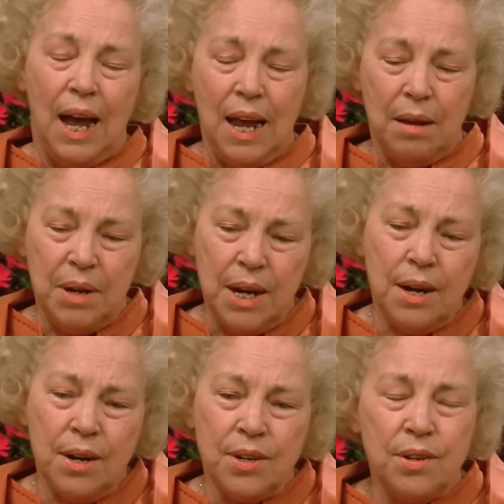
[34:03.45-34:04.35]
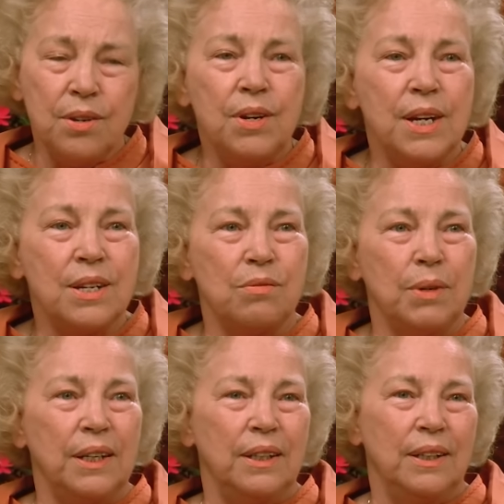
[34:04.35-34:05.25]
I am here to do his
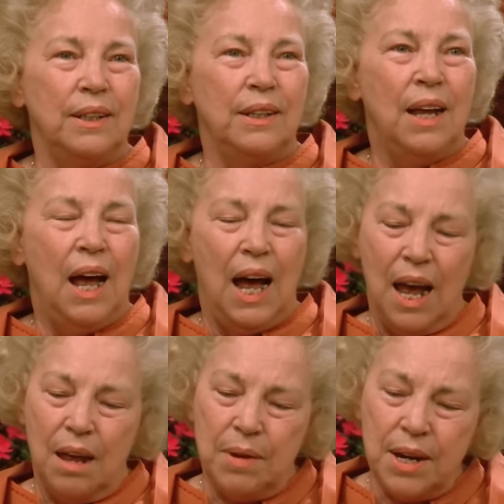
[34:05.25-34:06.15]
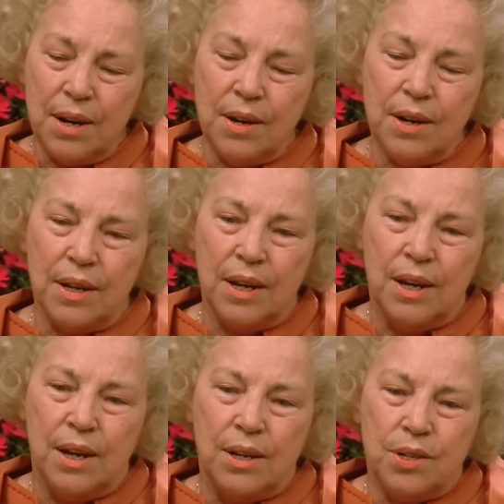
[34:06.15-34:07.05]
will. I am here
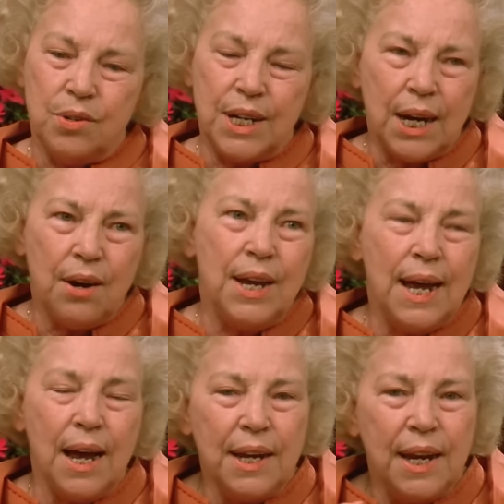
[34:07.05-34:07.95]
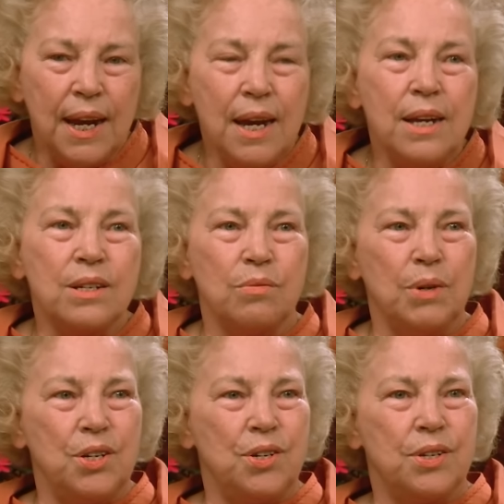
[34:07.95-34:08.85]
to carry out his
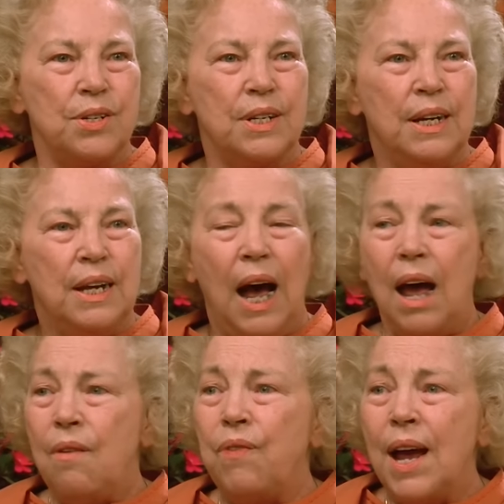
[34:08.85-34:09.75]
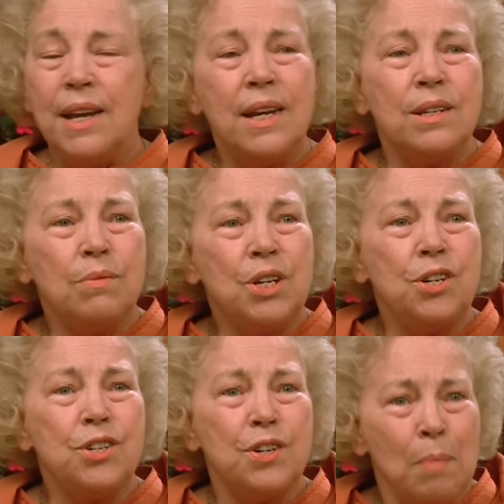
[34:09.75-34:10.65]
wishes. I find his
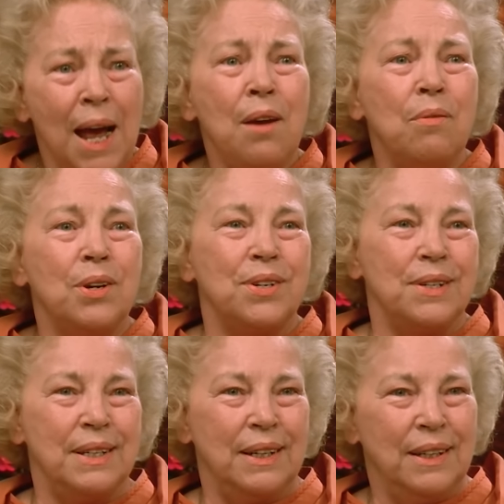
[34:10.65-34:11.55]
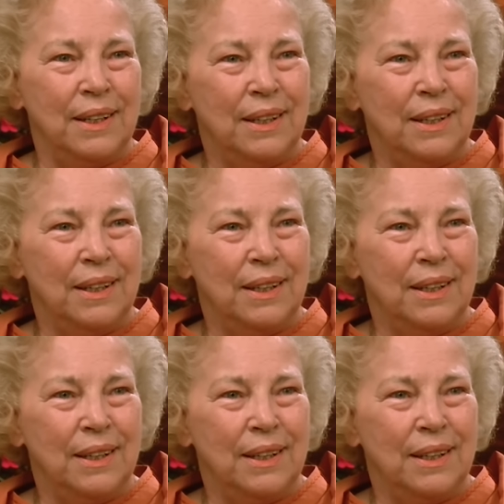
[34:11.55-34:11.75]
wishes are my wishes.